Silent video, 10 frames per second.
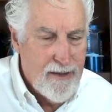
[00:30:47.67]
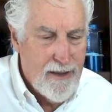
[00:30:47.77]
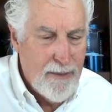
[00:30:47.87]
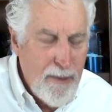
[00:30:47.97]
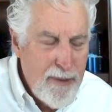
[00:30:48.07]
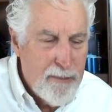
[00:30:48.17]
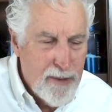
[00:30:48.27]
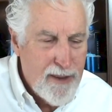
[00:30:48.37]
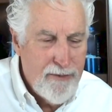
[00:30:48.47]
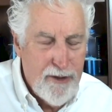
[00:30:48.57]
I'm a big
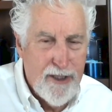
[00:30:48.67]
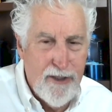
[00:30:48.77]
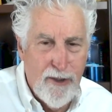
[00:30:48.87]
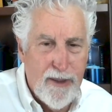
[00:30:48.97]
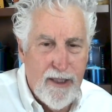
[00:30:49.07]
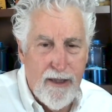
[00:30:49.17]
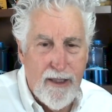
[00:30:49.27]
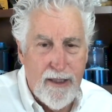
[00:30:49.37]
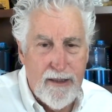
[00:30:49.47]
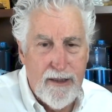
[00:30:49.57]
believer you can do
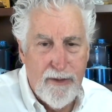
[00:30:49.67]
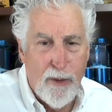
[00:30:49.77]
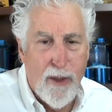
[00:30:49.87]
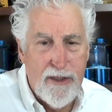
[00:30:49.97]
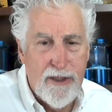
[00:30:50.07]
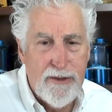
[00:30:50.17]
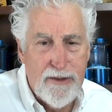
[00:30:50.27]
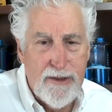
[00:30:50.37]
anything if you want to.